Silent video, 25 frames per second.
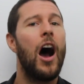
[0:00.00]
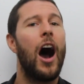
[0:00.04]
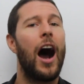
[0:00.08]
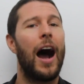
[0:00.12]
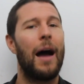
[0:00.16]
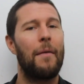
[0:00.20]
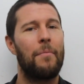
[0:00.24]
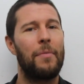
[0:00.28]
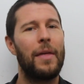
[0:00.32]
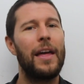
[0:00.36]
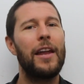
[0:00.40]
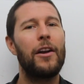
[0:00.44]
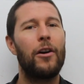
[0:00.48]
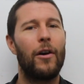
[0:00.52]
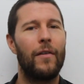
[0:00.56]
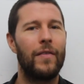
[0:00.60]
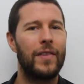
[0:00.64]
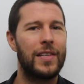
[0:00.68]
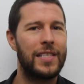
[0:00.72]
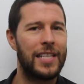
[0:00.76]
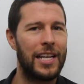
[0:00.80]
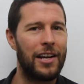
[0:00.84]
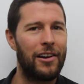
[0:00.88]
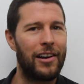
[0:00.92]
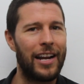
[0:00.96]
I'm then
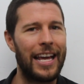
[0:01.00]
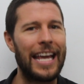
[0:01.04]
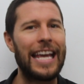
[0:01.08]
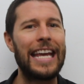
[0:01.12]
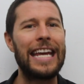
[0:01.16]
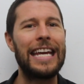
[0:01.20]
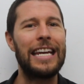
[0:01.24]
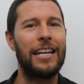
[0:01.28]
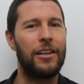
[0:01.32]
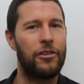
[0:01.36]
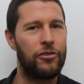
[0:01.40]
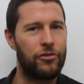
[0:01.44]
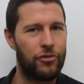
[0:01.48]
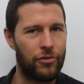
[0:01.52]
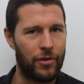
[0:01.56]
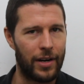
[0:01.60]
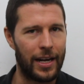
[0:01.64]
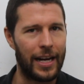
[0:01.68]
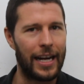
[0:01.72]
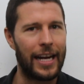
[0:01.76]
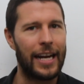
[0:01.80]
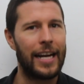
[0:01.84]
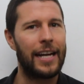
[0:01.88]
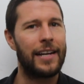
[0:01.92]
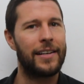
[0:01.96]
obviously going to eat and
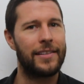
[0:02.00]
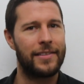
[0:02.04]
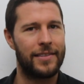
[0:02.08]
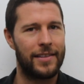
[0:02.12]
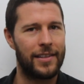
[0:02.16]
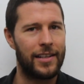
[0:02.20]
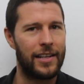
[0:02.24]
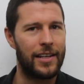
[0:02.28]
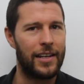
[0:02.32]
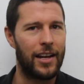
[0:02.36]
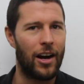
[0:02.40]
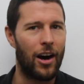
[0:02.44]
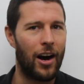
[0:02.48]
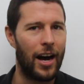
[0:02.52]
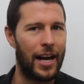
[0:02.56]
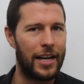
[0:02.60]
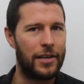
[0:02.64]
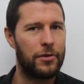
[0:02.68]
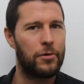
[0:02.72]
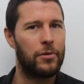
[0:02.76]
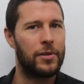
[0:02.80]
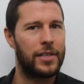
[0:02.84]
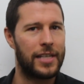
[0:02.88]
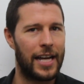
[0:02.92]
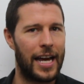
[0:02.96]
drink as the
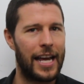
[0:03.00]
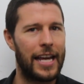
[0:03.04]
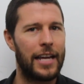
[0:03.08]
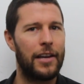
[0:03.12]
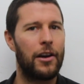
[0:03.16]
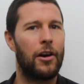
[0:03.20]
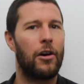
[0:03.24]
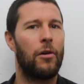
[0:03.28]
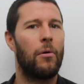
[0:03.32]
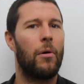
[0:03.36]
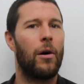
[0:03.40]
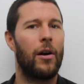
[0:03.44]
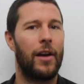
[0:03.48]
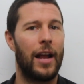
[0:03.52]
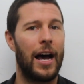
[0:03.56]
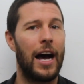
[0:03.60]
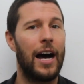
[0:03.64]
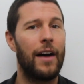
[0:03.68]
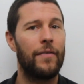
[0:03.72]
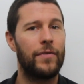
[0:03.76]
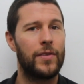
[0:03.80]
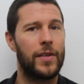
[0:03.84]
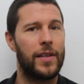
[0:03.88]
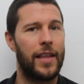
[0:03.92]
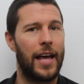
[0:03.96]
night or day go on
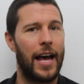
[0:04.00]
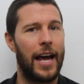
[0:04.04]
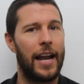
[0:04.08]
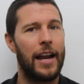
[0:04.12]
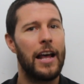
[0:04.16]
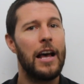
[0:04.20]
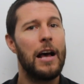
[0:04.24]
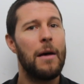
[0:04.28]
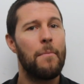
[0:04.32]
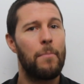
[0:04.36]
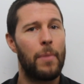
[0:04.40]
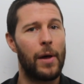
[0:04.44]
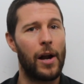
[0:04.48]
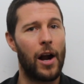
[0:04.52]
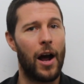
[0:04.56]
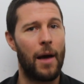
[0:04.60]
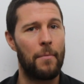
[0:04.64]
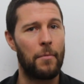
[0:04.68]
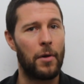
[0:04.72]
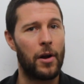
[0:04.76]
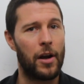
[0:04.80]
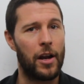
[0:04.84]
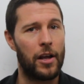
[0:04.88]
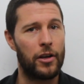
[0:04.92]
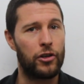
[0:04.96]
after that, but
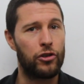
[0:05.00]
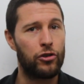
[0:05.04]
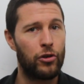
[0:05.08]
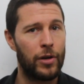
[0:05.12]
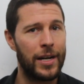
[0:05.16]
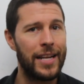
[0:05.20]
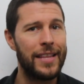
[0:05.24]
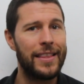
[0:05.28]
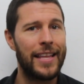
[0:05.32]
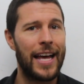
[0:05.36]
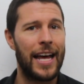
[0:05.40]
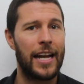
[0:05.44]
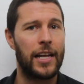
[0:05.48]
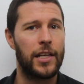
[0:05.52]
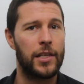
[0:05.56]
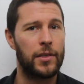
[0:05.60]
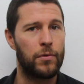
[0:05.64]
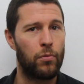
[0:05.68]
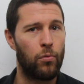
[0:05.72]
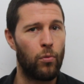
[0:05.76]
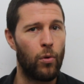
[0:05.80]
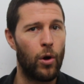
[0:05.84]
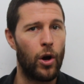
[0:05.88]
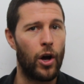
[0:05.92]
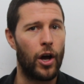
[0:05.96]
I'm going to treat that
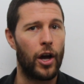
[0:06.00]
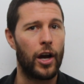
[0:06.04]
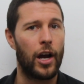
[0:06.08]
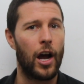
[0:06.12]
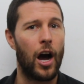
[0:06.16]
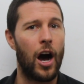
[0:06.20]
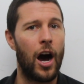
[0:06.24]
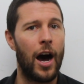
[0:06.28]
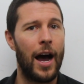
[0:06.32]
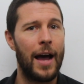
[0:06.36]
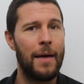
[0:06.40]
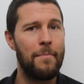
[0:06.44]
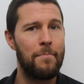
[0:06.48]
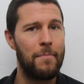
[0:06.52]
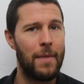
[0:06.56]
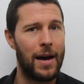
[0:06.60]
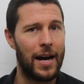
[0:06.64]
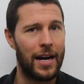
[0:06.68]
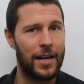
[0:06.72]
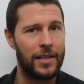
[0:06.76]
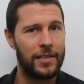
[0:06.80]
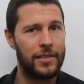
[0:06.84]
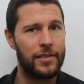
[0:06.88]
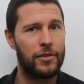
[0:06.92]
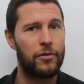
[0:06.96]
as work. I
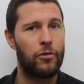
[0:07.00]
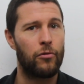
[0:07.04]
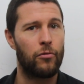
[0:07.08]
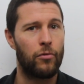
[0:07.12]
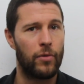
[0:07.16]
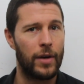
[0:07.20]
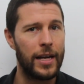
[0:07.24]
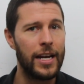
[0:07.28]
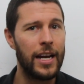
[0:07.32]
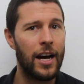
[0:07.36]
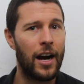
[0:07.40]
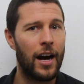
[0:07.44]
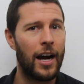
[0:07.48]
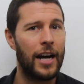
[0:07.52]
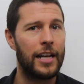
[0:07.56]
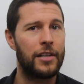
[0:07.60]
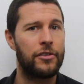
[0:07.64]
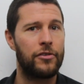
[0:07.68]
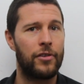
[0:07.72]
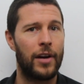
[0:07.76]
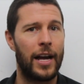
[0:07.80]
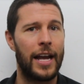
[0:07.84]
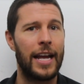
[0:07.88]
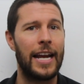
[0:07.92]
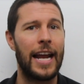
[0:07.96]
must
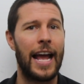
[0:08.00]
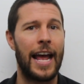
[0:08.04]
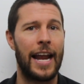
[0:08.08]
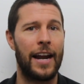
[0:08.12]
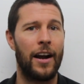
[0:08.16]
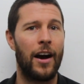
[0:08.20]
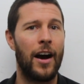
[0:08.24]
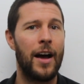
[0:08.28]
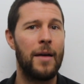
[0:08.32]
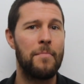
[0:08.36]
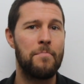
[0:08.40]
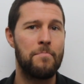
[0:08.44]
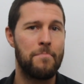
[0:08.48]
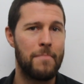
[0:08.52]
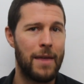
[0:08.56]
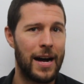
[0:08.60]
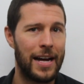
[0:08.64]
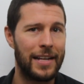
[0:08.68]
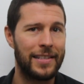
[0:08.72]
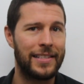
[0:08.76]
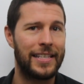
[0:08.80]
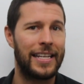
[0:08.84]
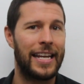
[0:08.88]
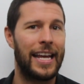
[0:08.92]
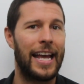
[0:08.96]
rehydrate and I
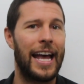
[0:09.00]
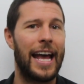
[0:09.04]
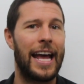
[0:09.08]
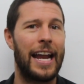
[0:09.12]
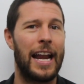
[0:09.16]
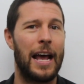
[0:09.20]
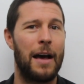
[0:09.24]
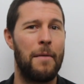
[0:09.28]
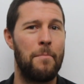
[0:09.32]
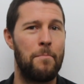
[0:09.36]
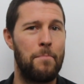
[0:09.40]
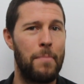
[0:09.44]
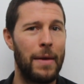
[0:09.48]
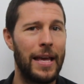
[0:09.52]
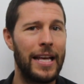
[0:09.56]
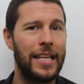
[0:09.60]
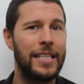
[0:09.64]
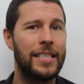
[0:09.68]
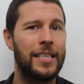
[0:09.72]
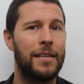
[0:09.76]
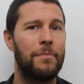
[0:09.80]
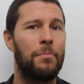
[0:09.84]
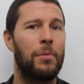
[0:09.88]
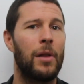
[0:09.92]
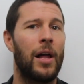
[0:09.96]
must get a big
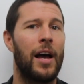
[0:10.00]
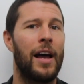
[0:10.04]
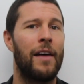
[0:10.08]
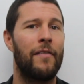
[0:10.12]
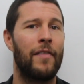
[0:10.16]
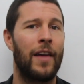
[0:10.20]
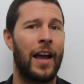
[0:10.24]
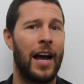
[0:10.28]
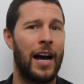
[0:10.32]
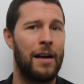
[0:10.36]
supply of